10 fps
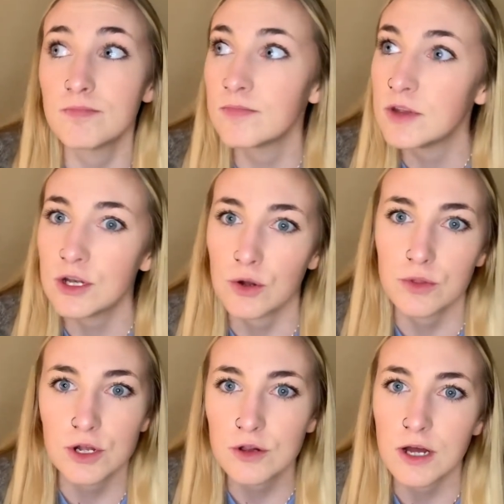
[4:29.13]
you know,
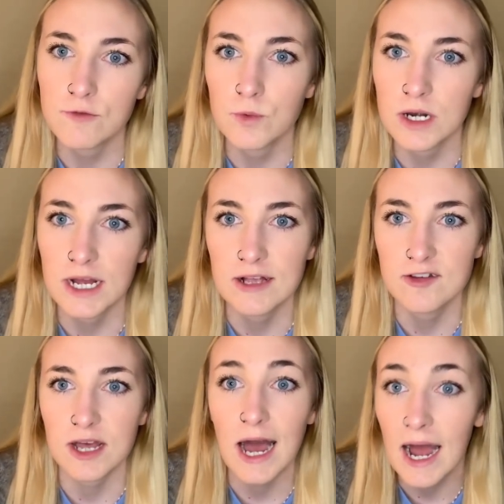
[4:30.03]
their loved one has a
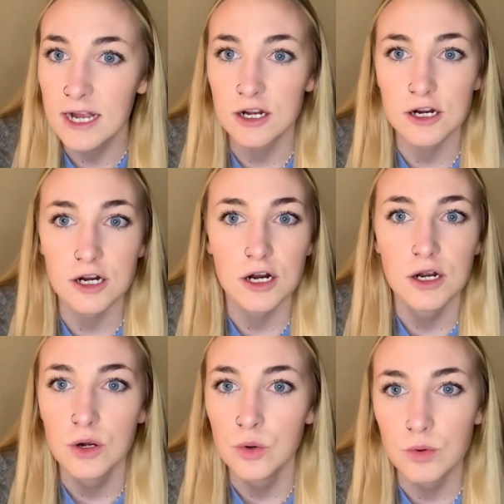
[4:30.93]
higher
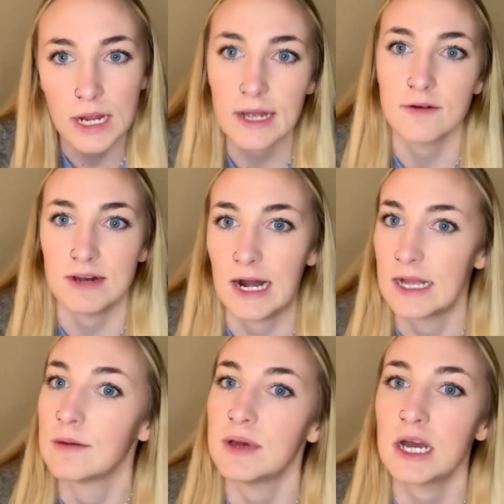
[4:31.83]
rate of
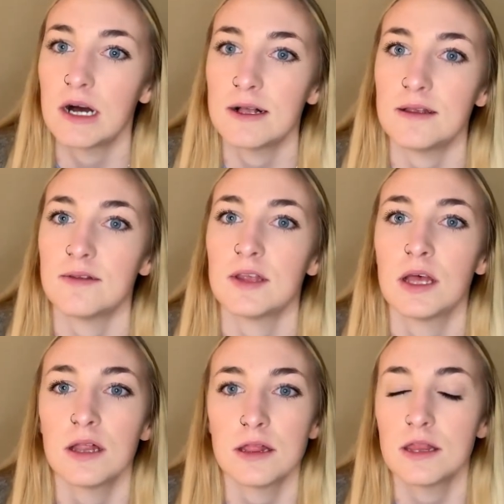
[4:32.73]
dying because
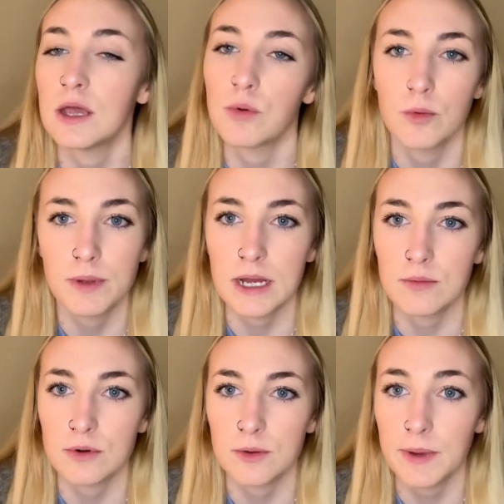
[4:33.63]
they won't be
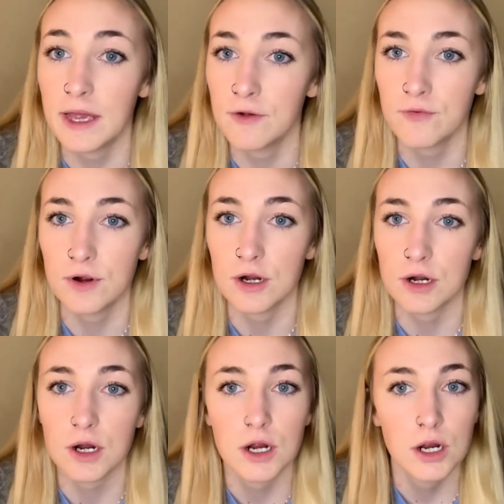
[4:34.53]
able to pay for
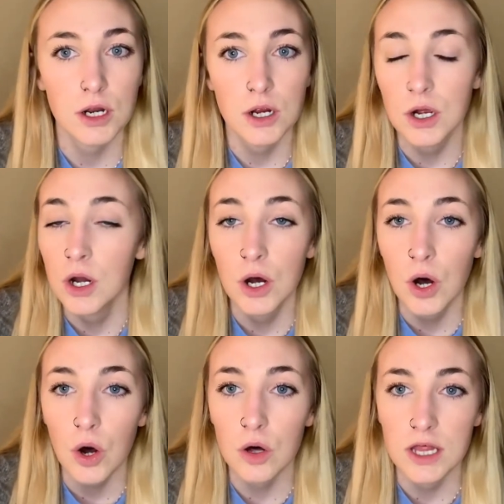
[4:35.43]

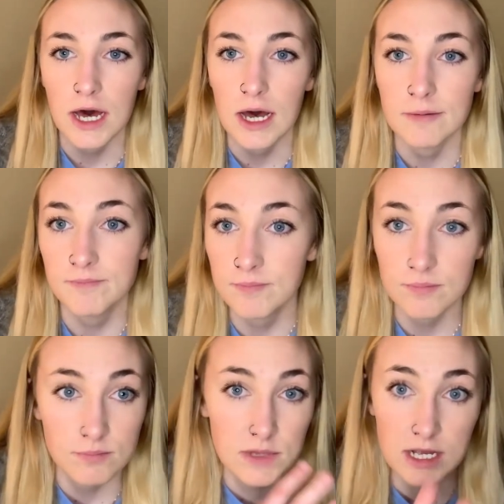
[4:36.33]
all that
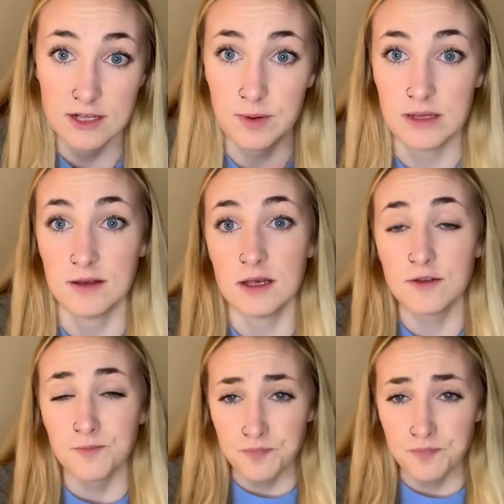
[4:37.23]
expenses